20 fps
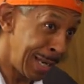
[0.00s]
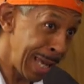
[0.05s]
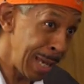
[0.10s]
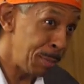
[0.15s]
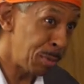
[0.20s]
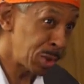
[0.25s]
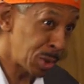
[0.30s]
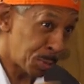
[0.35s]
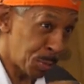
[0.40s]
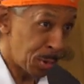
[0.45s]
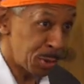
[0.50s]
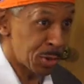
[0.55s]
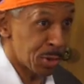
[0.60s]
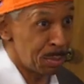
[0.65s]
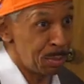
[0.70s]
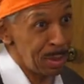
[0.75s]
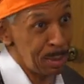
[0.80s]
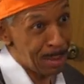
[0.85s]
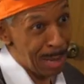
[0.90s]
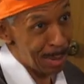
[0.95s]
and the neighbor was
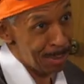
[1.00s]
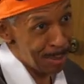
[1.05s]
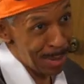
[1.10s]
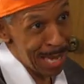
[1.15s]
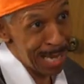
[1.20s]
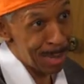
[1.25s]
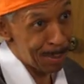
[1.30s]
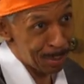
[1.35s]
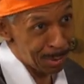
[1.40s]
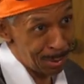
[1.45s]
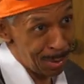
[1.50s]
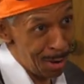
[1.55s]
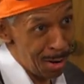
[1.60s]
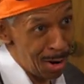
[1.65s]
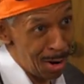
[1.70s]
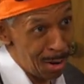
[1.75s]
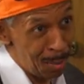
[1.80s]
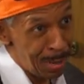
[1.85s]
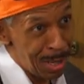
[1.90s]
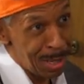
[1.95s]
supposed to be my backup
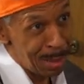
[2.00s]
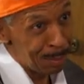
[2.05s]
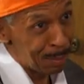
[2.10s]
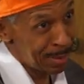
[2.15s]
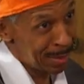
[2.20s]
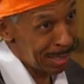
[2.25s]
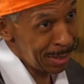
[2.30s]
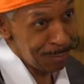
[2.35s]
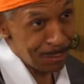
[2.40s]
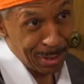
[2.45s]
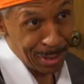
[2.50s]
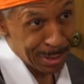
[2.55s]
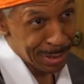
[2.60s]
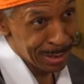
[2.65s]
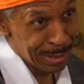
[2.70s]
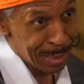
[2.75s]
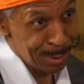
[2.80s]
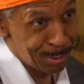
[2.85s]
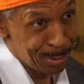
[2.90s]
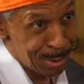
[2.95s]
alarm, but they
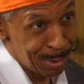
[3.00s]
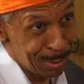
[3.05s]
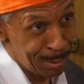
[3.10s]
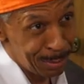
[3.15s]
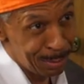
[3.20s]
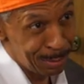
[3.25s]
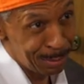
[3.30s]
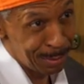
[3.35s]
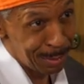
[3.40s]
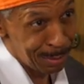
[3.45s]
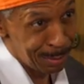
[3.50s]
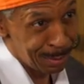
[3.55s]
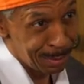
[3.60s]
fell asleep too.